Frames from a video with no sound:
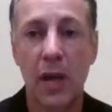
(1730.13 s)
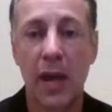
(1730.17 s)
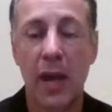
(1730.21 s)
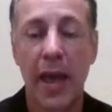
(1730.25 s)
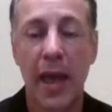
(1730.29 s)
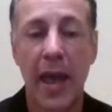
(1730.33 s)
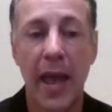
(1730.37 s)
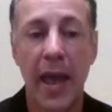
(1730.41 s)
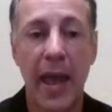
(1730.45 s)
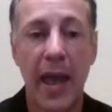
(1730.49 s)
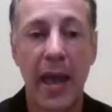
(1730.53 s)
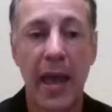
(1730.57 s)

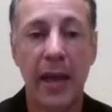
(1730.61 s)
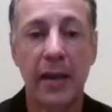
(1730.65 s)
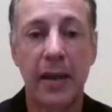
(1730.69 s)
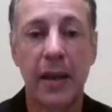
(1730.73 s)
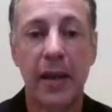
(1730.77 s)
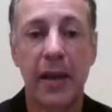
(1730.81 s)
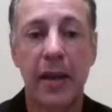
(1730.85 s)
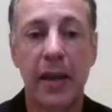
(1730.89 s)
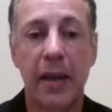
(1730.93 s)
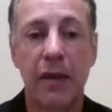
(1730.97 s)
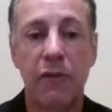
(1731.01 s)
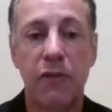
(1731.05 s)

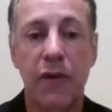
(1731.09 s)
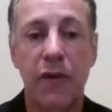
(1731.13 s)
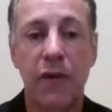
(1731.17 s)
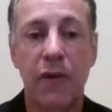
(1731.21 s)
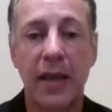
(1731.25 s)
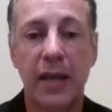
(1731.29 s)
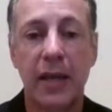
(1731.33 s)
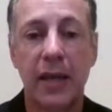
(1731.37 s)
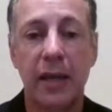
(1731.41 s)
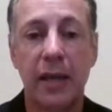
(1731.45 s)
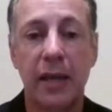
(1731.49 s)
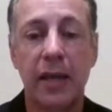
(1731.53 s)
And if I
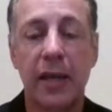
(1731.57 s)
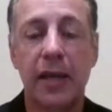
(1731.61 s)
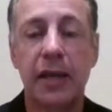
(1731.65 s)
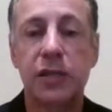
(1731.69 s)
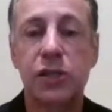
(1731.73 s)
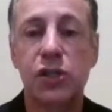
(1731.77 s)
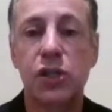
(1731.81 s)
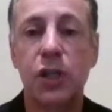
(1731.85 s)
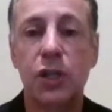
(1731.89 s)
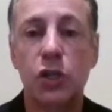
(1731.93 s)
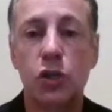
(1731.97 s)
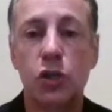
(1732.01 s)
can
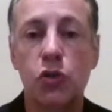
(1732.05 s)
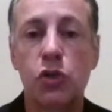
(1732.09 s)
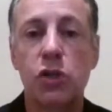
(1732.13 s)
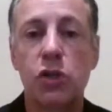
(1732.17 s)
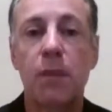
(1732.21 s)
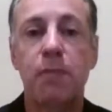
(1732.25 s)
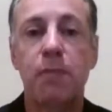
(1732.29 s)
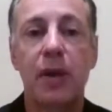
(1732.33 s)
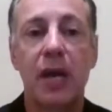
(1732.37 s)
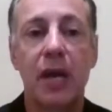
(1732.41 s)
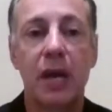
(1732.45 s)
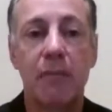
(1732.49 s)
continue to
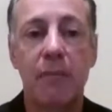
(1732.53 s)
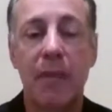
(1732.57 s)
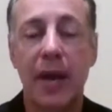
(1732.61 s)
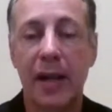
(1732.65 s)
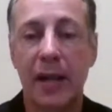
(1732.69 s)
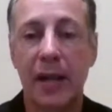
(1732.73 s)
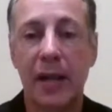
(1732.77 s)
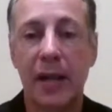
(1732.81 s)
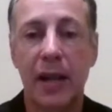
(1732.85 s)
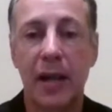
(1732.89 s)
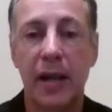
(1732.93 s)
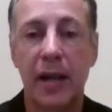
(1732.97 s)
pay my
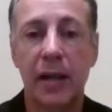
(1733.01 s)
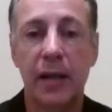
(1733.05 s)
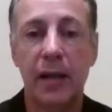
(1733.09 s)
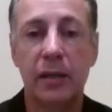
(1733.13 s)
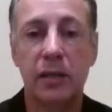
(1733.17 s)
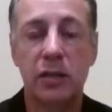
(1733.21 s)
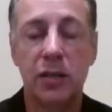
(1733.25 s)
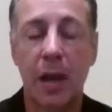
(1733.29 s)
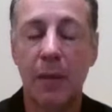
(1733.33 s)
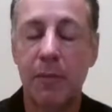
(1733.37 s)
clients,